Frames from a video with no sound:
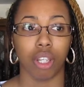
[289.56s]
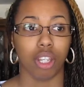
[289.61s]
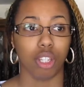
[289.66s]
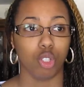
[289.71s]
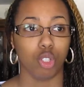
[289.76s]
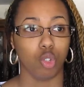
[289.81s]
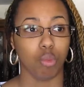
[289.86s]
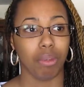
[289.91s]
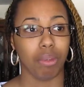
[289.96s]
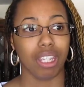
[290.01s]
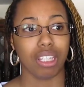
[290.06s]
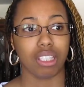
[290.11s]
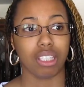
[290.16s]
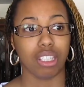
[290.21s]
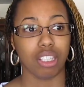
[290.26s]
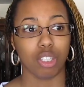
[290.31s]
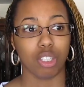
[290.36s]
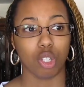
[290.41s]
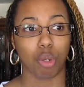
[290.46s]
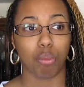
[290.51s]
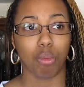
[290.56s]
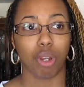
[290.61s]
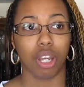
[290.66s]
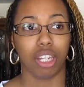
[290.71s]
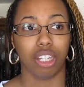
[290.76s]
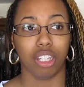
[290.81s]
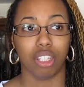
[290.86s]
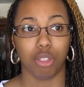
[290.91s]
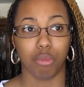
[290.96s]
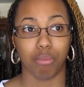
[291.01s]
You may see
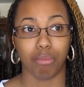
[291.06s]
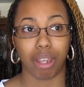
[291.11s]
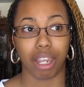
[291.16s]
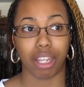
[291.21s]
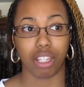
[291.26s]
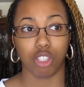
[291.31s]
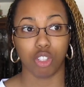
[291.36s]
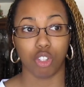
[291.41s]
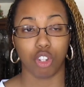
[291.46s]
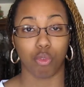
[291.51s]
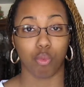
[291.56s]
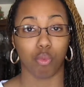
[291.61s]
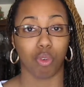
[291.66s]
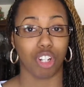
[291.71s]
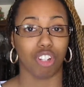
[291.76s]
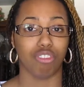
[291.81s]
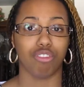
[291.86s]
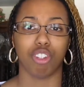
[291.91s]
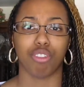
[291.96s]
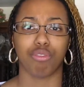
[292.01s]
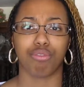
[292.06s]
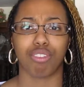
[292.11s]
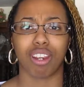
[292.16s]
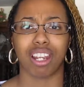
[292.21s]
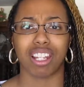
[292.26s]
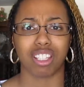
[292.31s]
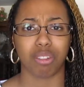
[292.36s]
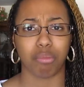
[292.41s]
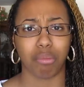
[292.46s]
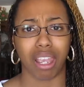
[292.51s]
someone and one of your
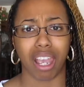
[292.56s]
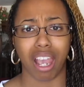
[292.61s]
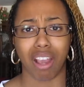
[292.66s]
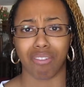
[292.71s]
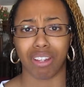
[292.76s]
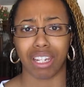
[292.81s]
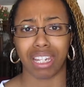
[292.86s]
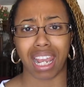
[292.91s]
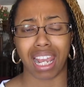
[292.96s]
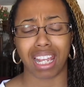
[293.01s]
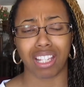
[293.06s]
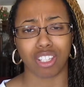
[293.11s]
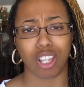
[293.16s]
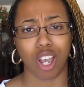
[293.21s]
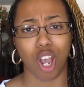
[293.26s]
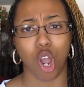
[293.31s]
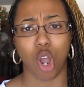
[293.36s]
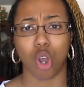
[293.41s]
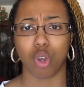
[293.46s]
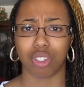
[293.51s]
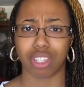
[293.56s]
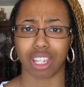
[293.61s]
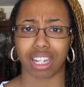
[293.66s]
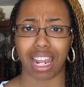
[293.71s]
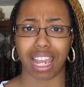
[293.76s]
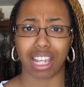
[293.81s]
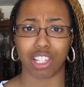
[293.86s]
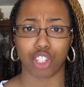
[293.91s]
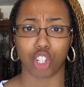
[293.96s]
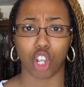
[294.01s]
friends may have a nice house, a
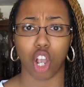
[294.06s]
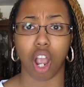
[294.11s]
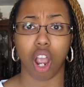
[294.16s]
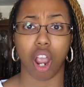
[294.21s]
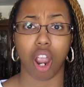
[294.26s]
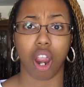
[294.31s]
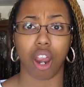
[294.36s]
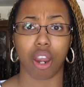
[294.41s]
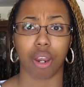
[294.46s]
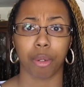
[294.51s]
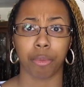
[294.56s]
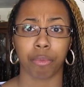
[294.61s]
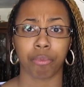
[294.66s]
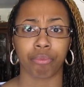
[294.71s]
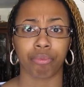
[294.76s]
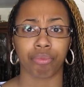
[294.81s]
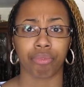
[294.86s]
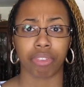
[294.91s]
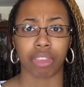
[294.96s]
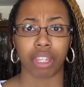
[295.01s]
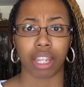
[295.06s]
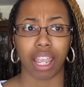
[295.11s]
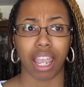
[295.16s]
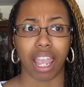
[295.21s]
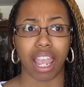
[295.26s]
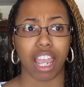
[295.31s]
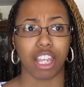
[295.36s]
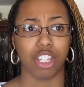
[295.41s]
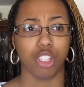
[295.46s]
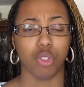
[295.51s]
nice car,
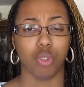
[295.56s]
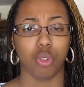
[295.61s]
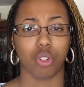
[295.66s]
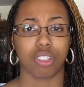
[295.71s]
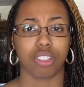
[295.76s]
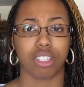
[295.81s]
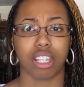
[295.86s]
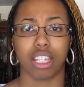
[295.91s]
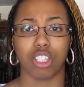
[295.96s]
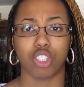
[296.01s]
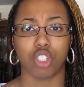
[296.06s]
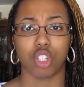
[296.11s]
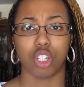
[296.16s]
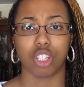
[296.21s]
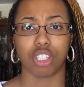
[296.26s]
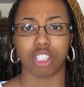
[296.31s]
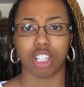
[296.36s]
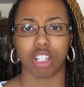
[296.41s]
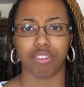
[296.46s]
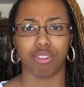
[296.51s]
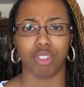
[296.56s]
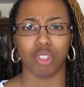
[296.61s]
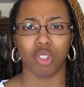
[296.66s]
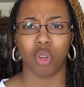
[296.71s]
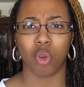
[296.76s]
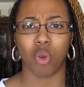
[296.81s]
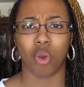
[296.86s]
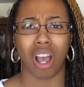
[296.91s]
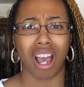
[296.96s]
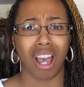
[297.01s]
and you're saying to yourself,
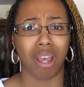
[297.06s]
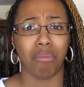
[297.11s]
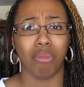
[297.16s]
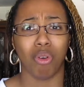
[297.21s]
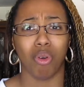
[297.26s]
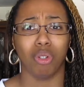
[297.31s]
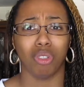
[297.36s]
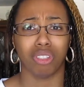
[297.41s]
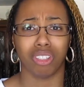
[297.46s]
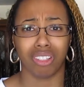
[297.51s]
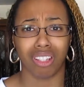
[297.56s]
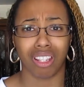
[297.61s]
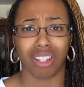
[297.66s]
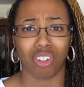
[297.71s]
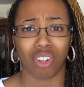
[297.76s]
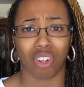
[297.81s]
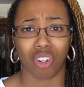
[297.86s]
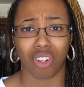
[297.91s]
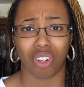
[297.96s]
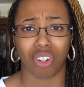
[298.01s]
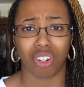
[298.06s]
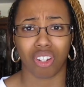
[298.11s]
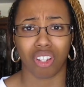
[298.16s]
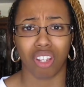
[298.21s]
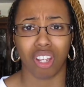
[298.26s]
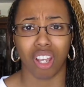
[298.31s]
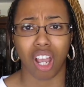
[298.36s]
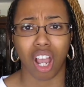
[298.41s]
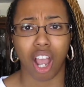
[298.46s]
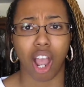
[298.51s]
I'm older than her.
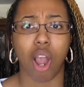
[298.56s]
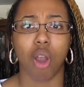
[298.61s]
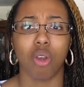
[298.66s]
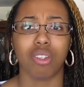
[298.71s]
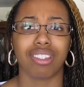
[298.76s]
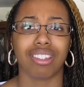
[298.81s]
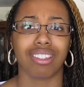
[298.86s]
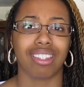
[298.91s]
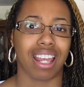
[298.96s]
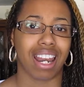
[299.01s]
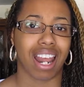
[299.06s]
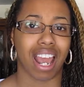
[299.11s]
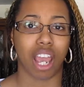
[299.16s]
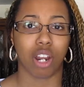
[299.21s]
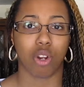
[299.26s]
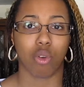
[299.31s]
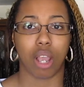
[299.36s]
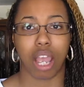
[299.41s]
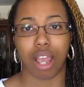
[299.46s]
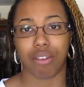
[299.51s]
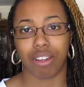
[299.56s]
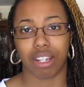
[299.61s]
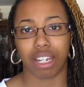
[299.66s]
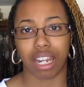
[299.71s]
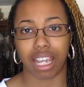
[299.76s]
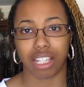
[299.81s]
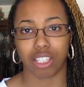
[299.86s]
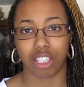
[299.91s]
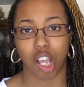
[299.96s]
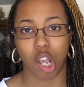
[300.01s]
How is it that I don't have a
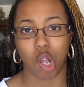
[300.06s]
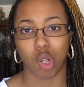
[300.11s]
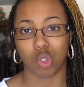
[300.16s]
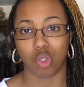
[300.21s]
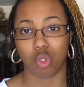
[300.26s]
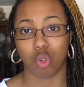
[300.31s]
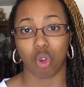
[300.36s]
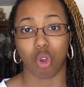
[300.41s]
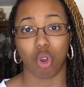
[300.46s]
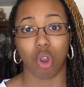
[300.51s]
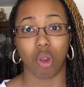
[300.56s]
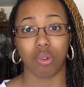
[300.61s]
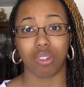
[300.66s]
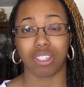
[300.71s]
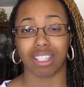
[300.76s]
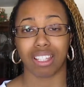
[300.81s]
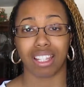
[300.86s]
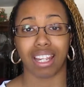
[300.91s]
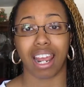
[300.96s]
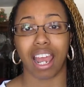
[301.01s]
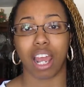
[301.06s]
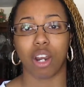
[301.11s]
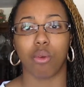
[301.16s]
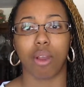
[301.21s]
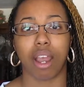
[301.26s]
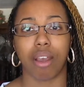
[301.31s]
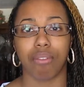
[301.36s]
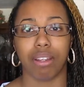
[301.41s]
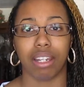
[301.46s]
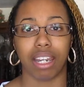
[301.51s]
nice house? Or how is it that I don't
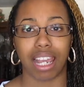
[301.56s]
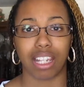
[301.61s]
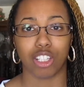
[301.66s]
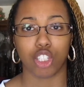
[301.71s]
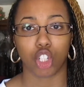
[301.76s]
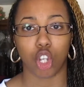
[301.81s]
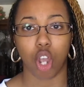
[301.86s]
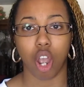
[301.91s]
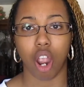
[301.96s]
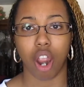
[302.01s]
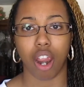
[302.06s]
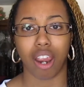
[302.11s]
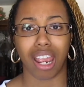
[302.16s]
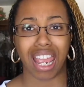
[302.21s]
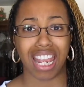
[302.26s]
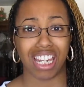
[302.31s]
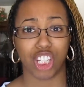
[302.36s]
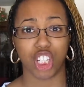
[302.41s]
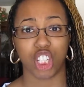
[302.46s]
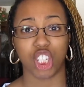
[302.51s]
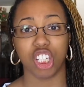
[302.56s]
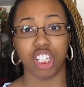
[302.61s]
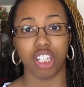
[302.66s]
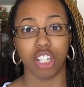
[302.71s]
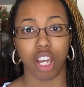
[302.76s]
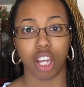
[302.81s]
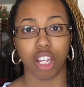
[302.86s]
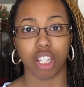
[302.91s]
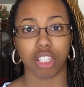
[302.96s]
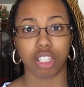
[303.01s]
have a nice car and she
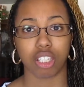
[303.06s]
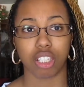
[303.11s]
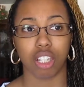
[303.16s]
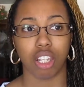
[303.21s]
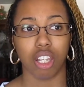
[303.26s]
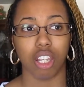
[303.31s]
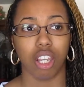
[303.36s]
does?